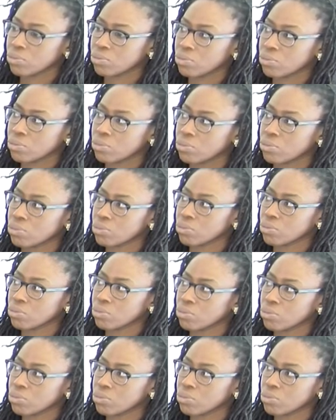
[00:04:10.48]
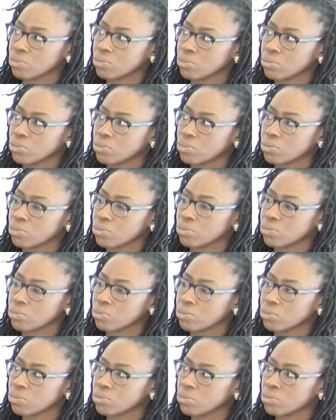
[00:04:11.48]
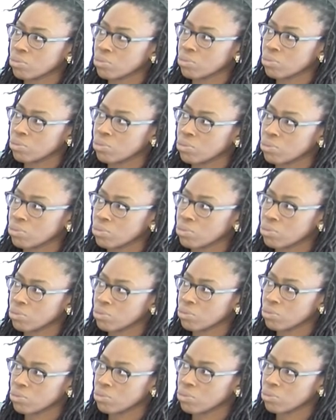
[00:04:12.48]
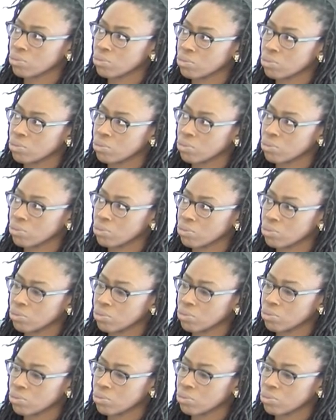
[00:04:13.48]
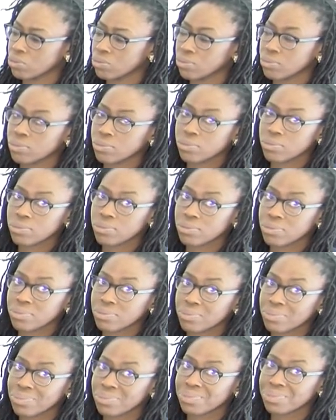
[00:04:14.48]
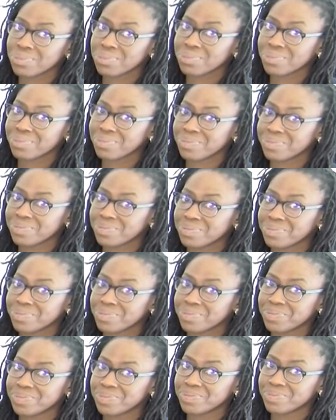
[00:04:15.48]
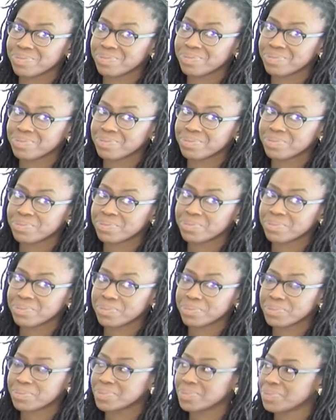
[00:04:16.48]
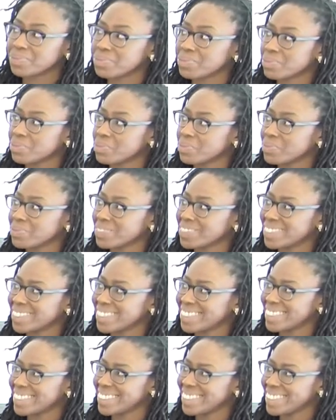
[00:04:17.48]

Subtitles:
The person shown says nothing.